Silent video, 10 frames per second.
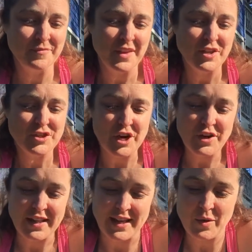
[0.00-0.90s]

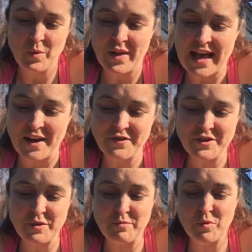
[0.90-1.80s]
Charlie will have to
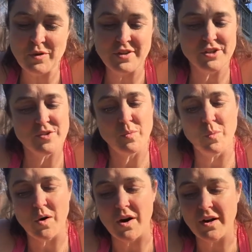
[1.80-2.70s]
do more than just
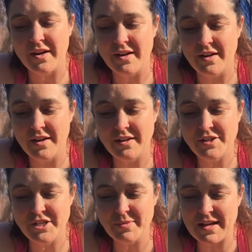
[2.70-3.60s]
walk.
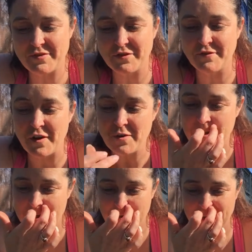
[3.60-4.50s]
She will have to follow
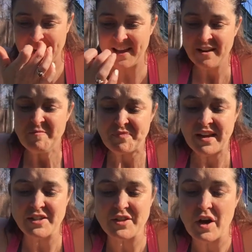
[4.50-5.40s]
Coyote
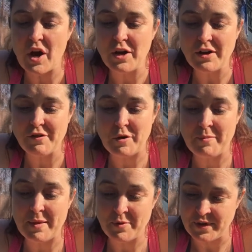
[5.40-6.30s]
into the heart of her
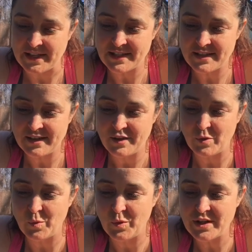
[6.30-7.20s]
memories, the
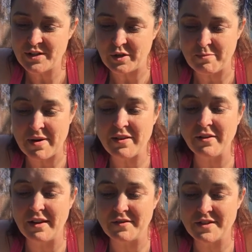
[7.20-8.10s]
woods her mother
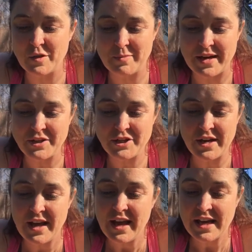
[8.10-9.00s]
loves so much,
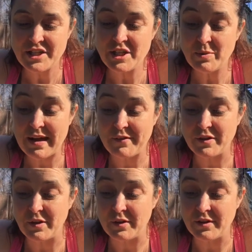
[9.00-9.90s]
and she will have to
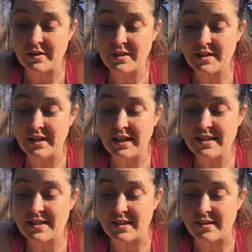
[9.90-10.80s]
learn to
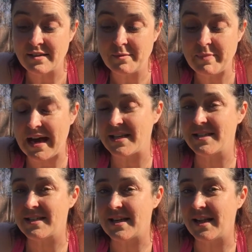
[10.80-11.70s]
listen past
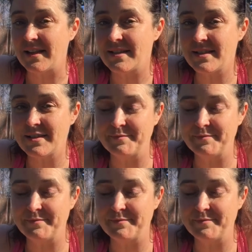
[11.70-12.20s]
the silence.